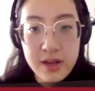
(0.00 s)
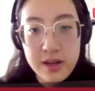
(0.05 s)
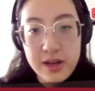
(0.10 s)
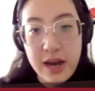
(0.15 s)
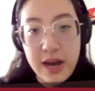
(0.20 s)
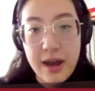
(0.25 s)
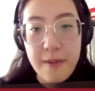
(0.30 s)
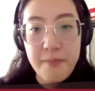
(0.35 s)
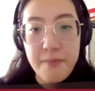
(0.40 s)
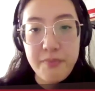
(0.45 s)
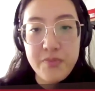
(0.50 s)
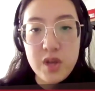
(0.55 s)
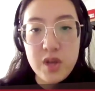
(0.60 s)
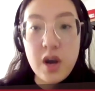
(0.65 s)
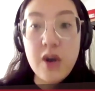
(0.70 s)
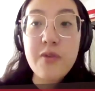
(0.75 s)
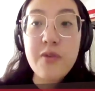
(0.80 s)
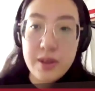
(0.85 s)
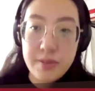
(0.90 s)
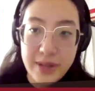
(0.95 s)
um,
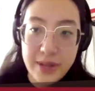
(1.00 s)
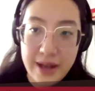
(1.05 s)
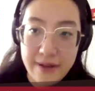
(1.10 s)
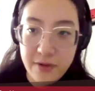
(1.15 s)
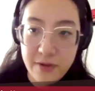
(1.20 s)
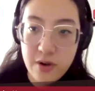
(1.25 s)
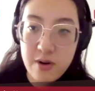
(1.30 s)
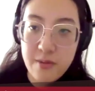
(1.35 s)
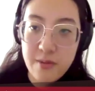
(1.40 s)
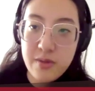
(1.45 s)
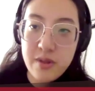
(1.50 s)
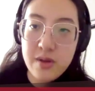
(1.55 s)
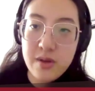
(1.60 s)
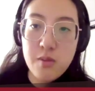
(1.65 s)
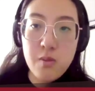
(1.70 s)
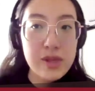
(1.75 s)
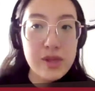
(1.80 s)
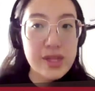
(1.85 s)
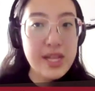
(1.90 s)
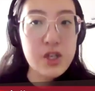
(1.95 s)
over the platform
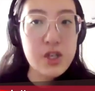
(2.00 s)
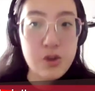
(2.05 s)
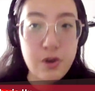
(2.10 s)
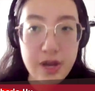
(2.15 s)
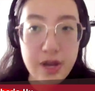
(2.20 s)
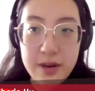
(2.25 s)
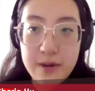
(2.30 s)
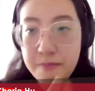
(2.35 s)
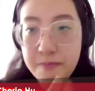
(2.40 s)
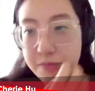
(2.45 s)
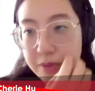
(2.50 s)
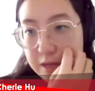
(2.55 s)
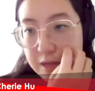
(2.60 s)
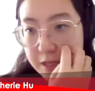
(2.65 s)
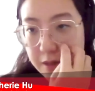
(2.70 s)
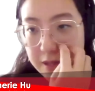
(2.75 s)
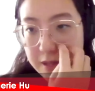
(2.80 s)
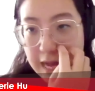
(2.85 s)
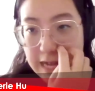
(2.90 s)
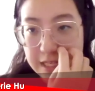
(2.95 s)
when they join.
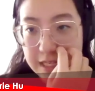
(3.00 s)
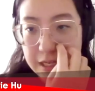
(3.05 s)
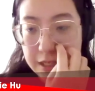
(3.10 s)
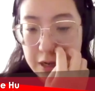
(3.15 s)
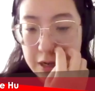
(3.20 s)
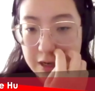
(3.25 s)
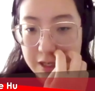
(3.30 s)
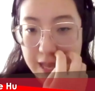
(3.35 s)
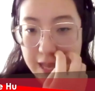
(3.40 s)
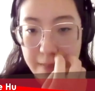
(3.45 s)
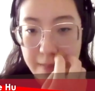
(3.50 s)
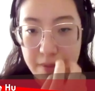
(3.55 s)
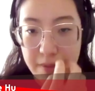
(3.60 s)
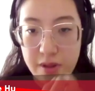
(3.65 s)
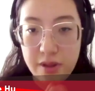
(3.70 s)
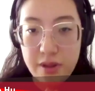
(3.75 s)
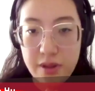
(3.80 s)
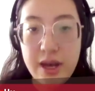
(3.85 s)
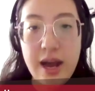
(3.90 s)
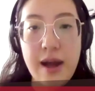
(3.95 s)
So that's another
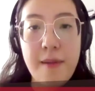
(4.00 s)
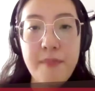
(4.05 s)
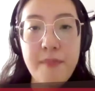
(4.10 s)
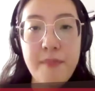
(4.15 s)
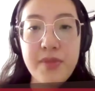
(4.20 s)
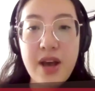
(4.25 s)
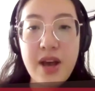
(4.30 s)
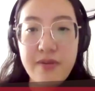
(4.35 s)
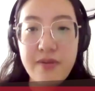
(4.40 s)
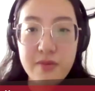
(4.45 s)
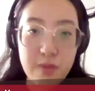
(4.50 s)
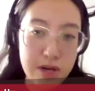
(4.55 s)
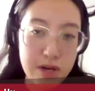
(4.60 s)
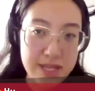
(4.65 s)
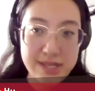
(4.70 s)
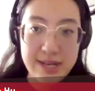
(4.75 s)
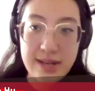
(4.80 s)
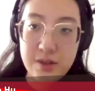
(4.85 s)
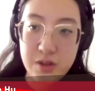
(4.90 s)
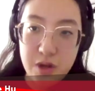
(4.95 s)
example um, of one of
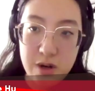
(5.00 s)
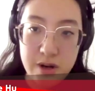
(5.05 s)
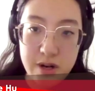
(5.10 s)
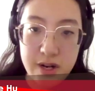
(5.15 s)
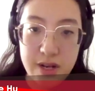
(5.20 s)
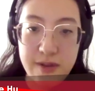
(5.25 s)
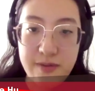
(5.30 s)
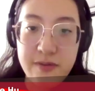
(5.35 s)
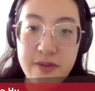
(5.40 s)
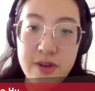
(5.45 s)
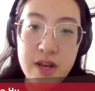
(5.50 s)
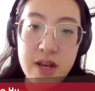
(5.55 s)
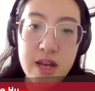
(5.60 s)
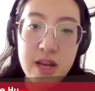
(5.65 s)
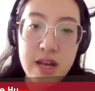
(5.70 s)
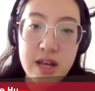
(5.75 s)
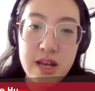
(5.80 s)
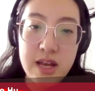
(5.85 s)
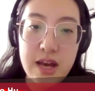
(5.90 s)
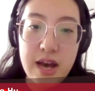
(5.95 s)
these alternative
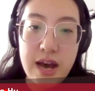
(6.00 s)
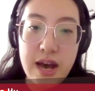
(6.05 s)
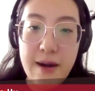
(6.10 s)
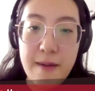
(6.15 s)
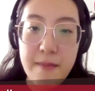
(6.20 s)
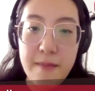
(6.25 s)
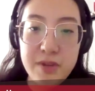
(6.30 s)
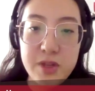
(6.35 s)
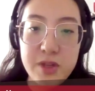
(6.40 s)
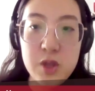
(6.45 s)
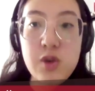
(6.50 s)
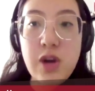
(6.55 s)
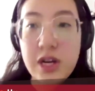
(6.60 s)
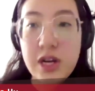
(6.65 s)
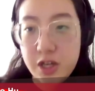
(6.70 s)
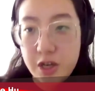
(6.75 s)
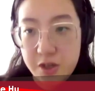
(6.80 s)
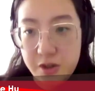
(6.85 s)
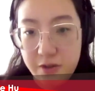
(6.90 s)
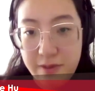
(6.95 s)

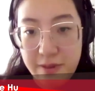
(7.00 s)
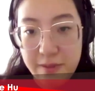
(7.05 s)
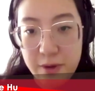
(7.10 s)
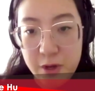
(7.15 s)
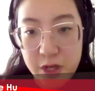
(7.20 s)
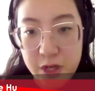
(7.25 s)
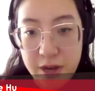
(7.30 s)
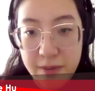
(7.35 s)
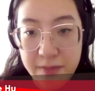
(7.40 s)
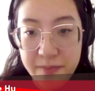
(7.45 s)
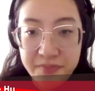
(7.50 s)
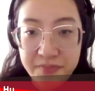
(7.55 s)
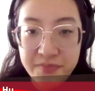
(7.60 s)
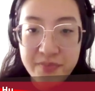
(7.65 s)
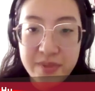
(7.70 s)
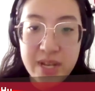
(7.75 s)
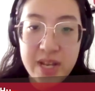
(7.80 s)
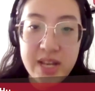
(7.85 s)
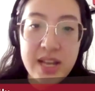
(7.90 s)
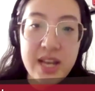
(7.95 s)
structures for membership.
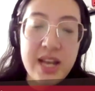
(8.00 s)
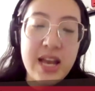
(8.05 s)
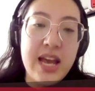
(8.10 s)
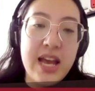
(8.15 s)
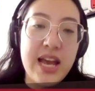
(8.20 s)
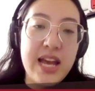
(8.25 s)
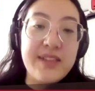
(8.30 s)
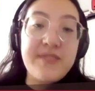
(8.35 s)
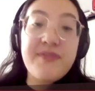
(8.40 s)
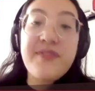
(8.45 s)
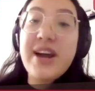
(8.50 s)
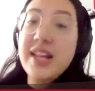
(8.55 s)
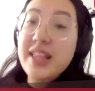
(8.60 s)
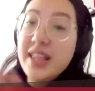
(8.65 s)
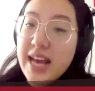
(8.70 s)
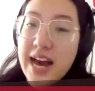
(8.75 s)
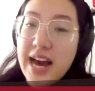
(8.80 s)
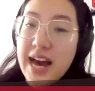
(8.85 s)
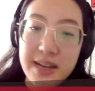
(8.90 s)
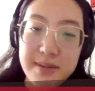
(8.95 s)
And then
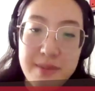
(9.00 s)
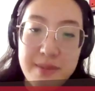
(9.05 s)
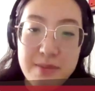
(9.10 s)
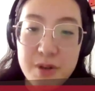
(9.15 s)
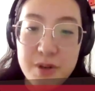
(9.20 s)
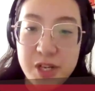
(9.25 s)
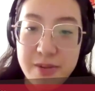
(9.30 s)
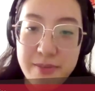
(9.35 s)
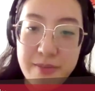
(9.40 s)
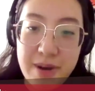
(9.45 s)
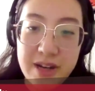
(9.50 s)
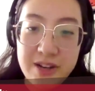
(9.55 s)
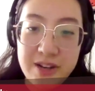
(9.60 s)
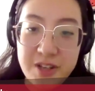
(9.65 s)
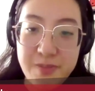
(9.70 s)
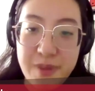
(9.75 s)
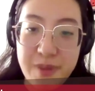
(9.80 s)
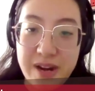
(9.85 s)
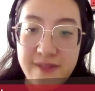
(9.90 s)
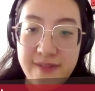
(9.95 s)
finally, how can membership
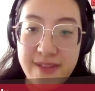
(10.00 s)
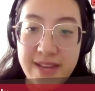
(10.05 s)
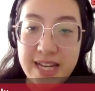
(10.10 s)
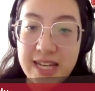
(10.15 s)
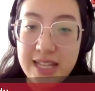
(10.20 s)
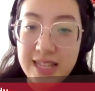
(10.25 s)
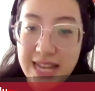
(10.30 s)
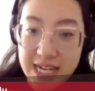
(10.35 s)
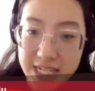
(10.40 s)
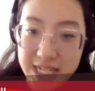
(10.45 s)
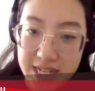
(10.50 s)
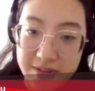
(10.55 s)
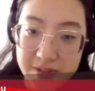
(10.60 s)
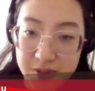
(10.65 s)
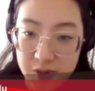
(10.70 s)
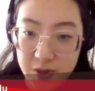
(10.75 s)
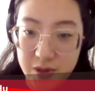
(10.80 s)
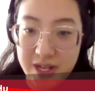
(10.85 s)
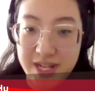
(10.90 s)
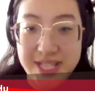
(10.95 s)
models benefit collectives
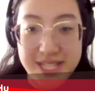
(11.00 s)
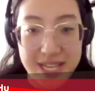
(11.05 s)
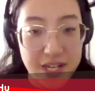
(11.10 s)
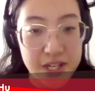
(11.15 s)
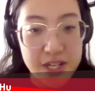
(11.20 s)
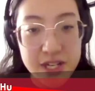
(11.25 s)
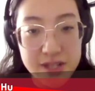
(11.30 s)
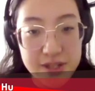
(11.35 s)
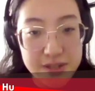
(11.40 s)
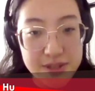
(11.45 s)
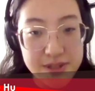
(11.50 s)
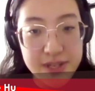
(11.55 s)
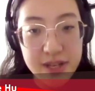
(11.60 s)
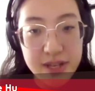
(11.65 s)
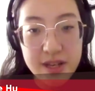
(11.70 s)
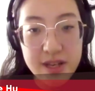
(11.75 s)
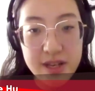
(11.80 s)
and organizations,